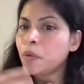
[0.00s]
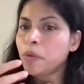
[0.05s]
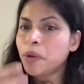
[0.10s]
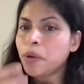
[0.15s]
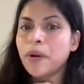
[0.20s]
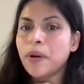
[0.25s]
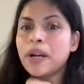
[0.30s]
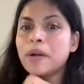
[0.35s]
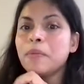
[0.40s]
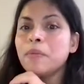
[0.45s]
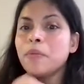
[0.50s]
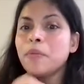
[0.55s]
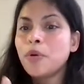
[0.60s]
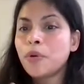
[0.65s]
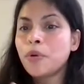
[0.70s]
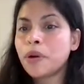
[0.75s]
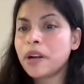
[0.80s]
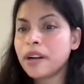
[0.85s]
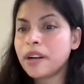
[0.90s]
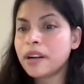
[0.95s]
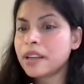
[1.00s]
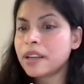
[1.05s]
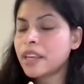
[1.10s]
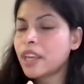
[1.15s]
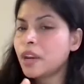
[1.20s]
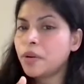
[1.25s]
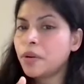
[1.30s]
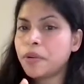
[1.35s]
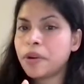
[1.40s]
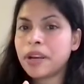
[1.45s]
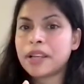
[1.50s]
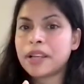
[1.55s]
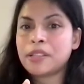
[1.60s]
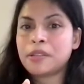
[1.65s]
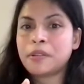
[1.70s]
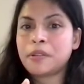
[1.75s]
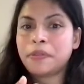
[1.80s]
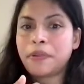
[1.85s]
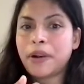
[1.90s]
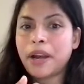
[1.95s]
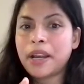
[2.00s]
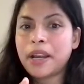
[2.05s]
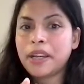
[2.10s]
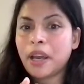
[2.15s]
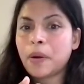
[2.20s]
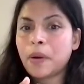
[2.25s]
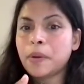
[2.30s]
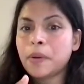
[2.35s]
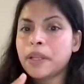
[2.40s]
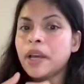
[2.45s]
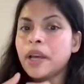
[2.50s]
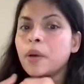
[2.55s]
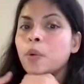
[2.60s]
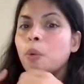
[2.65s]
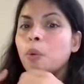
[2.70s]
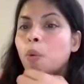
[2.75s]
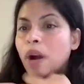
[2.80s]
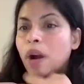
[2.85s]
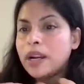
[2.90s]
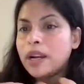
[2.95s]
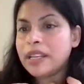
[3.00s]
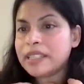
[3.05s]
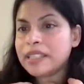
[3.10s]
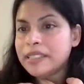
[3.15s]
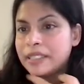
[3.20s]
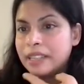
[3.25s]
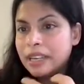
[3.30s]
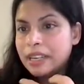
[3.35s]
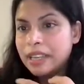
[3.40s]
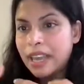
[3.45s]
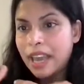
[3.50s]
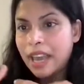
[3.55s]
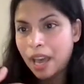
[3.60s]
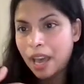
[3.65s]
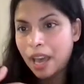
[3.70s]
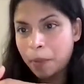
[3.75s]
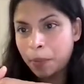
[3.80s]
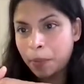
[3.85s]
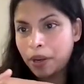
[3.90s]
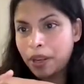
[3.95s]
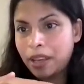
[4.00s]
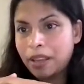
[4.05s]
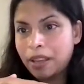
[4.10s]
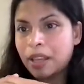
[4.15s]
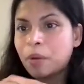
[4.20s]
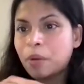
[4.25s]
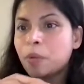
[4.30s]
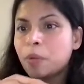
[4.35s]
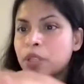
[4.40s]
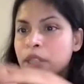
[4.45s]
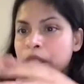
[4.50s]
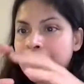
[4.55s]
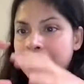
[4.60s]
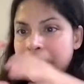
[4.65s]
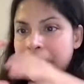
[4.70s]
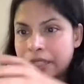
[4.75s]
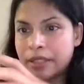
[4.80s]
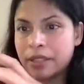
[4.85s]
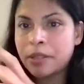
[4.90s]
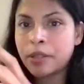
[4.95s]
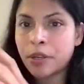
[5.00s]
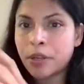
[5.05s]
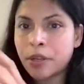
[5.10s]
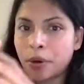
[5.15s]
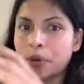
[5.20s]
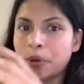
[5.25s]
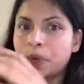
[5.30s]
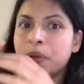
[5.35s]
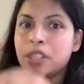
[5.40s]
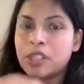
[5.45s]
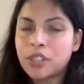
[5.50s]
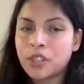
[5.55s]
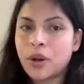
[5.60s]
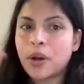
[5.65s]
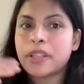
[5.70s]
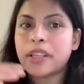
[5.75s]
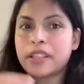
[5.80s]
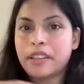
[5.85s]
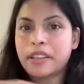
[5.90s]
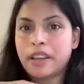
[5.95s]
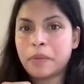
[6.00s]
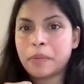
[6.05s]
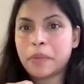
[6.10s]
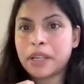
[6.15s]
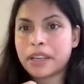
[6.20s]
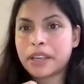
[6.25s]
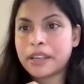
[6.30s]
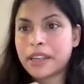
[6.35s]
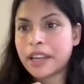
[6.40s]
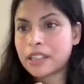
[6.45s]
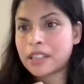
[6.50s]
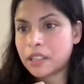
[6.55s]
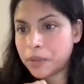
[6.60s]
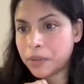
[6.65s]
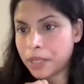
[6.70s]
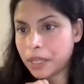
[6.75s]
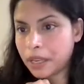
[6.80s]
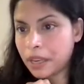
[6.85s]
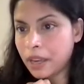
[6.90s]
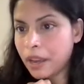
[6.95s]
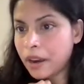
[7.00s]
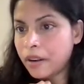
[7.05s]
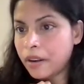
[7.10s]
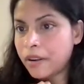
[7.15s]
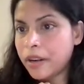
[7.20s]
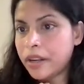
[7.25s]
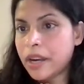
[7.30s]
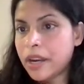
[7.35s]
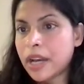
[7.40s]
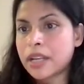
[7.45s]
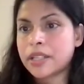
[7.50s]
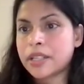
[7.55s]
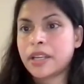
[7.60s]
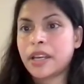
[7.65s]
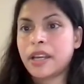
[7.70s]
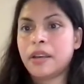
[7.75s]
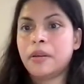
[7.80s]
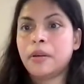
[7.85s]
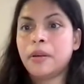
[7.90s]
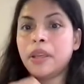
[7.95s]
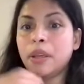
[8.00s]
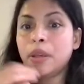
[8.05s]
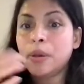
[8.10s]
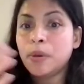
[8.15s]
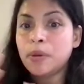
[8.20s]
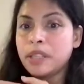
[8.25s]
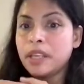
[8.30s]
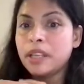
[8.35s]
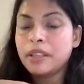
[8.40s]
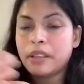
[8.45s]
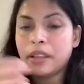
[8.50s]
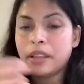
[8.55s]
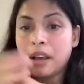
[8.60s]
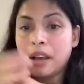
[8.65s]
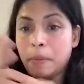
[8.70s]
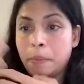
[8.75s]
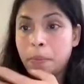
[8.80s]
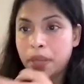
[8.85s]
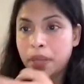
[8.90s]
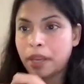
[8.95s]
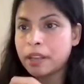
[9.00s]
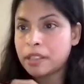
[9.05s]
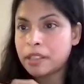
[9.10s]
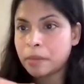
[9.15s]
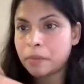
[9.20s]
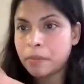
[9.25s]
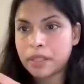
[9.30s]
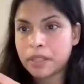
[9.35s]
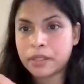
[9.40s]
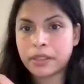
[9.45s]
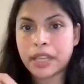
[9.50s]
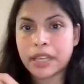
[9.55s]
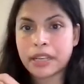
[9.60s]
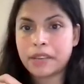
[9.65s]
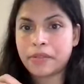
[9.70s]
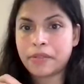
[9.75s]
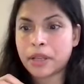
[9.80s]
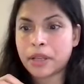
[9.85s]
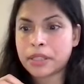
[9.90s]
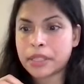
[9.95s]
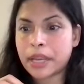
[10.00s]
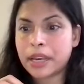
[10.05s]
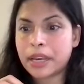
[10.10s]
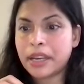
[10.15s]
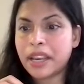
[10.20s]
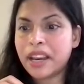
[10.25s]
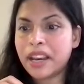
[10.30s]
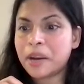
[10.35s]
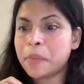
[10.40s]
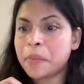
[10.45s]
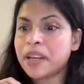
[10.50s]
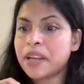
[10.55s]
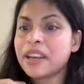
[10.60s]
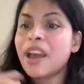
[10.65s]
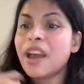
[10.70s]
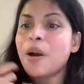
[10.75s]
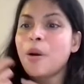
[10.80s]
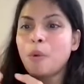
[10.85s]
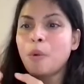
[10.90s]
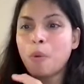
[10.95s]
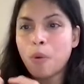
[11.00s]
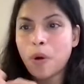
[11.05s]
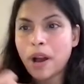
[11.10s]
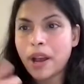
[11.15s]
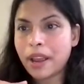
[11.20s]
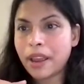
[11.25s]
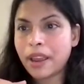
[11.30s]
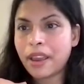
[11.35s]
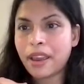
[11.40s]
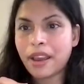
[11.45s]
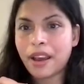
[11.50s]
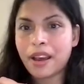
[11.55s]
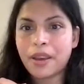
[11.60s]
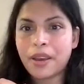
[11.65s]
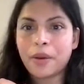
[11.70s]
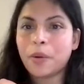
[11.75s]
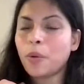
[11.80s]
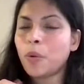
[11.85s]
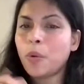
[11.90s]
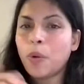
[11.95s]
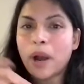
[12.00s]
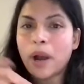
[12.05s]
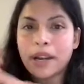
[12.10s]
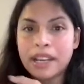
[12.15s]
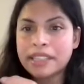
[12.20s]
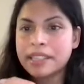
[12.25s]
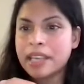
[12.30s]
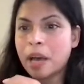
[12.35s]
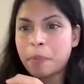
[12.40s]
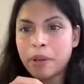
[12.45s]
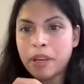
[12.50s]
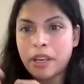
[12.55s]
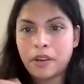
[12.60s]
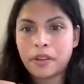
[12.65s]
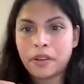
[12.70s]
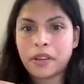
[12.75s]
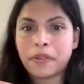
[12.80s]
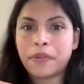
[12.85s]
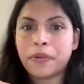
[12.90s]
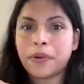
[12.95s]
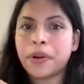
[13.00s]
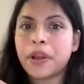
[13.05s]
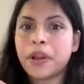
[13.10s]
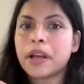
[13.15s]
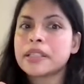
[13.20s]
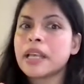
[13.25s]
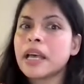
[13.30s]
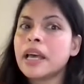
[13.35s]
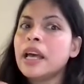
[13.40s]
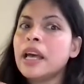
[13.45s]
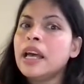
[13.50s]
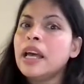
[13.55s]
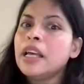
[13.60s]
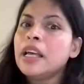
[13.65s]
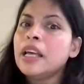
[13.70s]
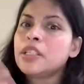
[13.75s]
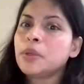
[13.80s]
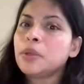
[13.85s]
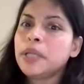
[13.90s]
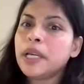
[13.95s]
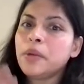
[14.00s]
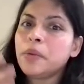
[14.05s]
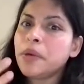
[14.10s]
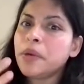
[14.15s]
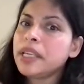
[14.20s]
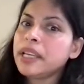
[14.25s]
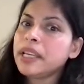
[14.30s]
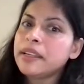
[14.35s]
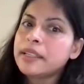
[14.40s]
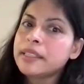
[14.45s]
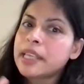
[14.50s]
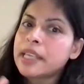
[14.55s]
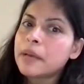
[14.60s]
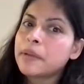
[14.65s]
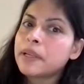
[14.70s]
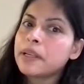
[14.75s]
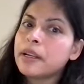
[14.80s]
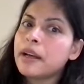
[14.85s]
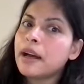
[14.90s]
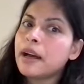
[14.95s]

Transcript: we were more curious to find out like what is really happening. Like, sure, we saw the thermal conductivity reduction using because of the native oxide layer, but why, what is happening to the phonons? So then we did some